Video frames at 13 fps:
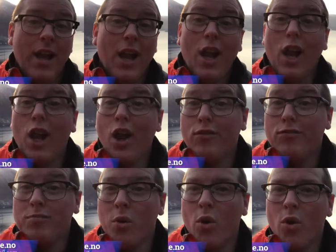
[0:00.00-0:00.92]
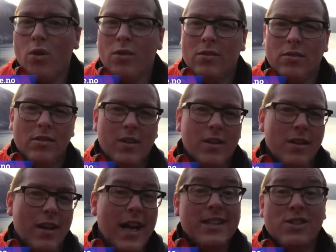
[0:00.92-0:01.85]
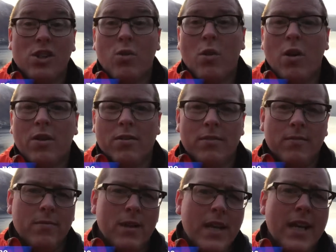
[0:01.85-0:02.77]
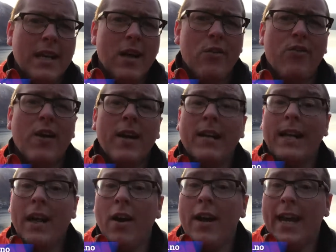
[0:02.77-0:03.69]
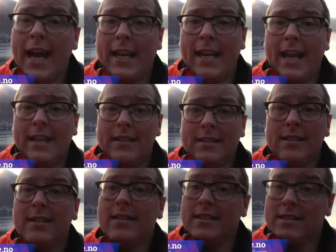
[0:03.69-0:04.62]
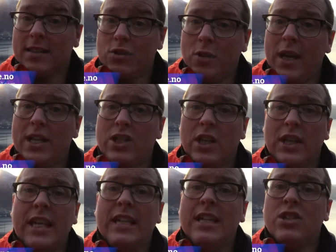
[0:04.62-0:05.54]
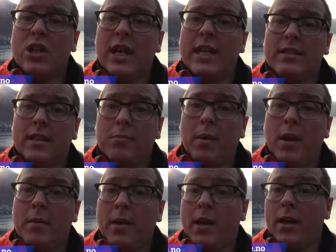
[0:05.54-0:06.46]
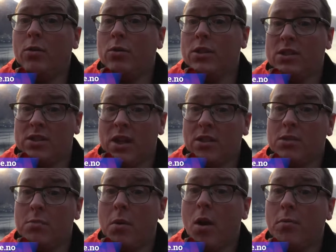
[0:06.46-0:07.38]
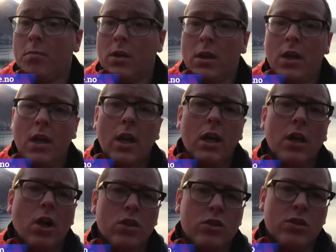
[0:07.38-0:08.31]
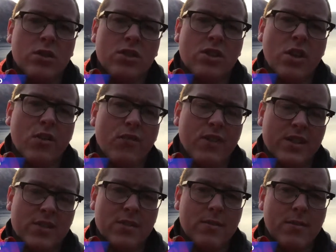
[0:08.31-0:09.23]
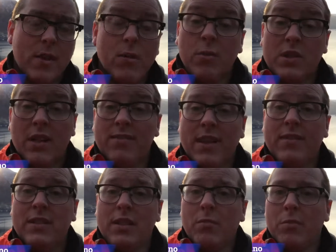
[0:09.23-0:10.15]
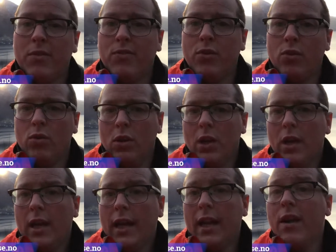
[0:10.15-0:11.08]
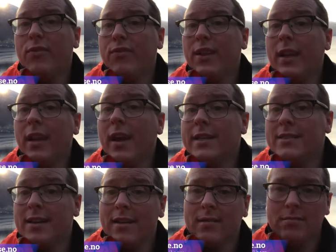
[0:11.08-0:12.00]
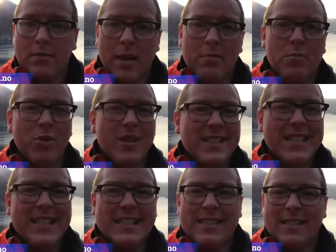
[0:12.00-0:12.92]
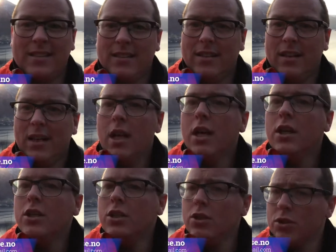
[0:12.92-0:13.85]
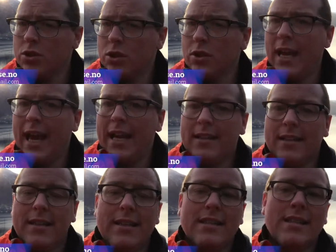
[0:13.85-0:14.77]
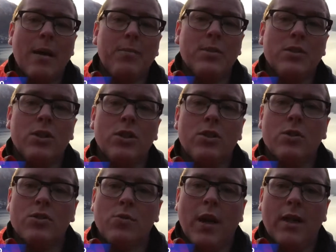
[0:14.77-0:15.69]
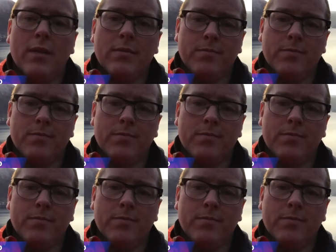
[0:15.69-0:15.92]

love more, and so on. Now finally I had let the situation initiated by my oldest son's mom got to the surface, which I've never done before, and I feel lighter and more at ease. You should let this happen to you as well.